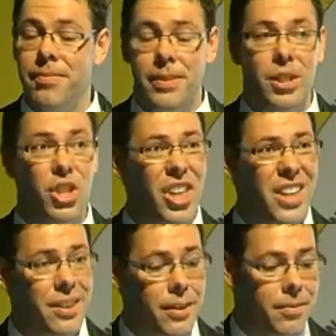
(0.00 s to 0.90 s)
the
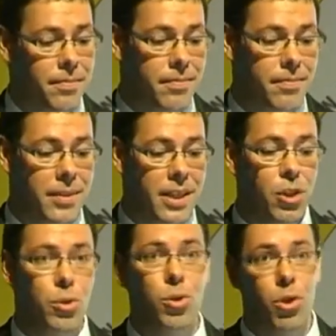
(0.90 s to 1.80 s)
skin is
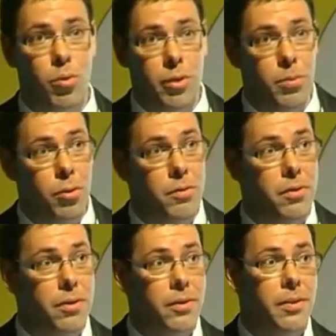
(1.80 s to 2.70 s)
also
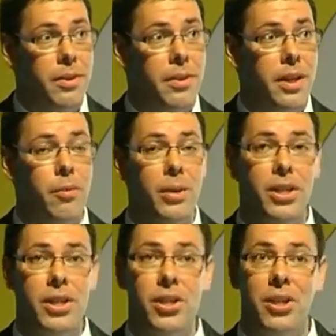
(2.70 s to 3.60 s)
removed, which
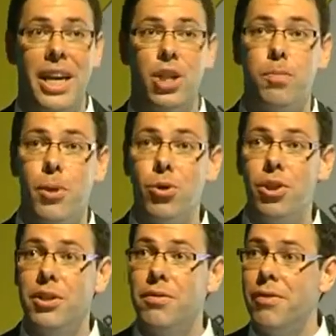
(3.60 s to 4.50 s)
is
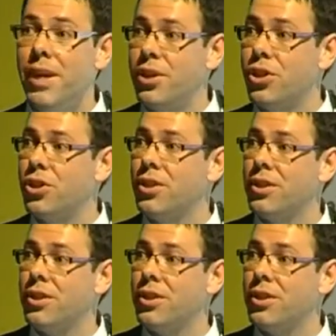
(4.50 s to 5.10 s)
exposing the flesh,